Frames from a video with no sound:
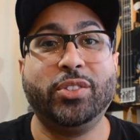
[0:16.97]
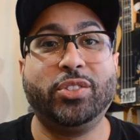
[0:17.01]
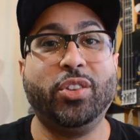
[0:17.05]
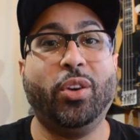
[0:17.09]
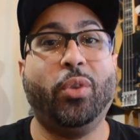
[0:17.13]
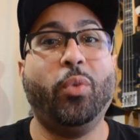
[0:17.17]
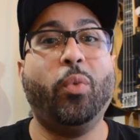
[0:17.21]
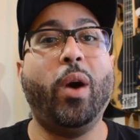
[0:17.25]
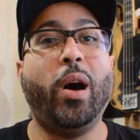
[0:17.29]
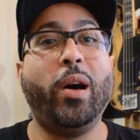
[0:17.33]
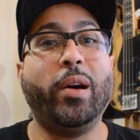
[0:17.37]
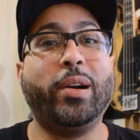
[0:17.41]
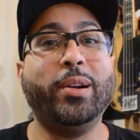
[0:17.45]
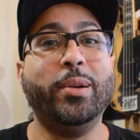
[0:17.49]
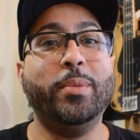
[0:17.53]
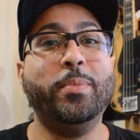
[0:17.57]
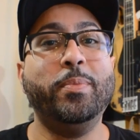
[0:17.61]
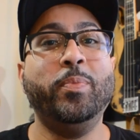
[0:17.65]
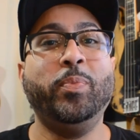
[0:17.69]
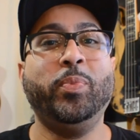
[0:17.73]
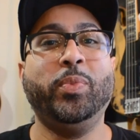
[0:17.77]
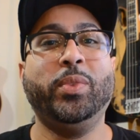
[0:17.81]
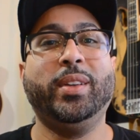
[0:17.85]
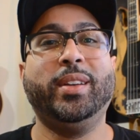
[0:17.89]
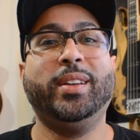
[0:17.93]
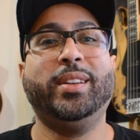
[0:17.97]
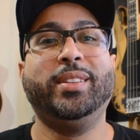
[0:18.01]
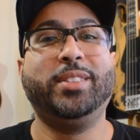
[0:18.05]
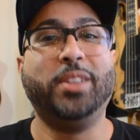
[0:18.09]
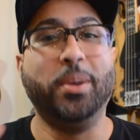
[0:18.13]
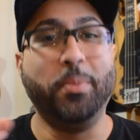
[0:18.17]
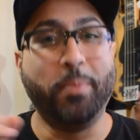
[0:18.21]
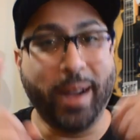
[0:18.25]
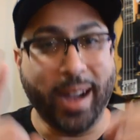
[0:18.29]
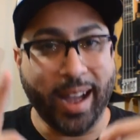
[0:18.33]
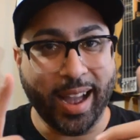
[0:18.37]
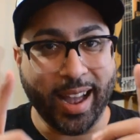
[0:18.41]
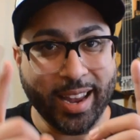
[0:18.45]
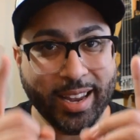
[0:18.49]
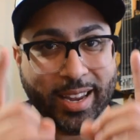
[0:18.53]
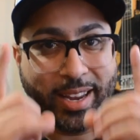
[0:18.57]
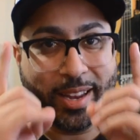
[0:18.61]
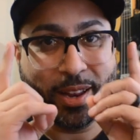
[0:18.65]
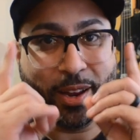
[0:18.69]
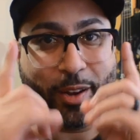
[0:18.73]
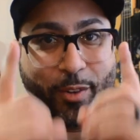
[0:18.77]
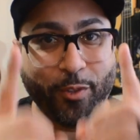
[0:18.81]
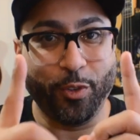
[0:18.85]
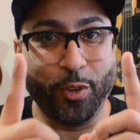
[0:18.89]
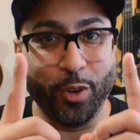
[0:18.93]
So welcome to my
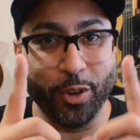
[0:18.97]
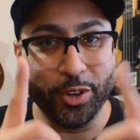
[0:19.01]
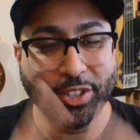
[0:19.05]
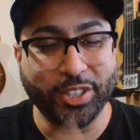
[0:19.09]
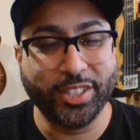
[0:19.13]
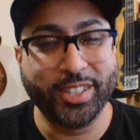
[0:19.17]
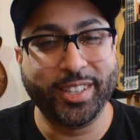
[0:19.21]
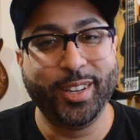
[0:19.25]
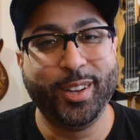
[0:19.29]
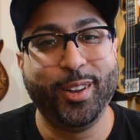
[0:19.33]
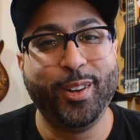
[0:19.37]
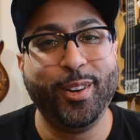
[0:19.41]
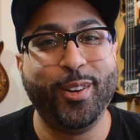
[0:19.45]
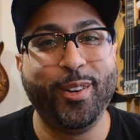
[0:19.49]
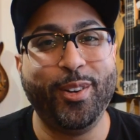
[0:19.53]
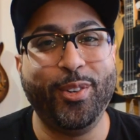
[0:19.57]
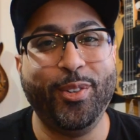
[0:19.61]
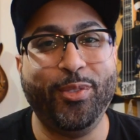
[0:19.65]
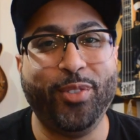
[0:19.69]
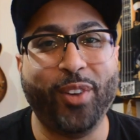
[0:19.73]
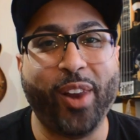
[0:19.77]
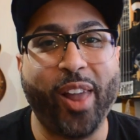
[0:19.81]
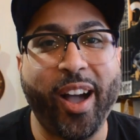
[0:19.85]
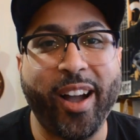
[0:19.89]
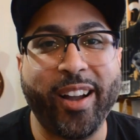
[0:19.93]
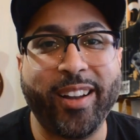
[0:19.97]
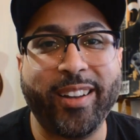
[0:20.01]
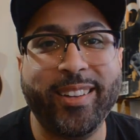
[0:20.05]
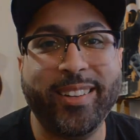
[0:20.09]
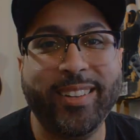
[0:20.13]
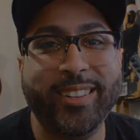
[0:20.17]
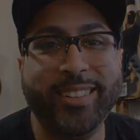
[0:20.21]
first vlog.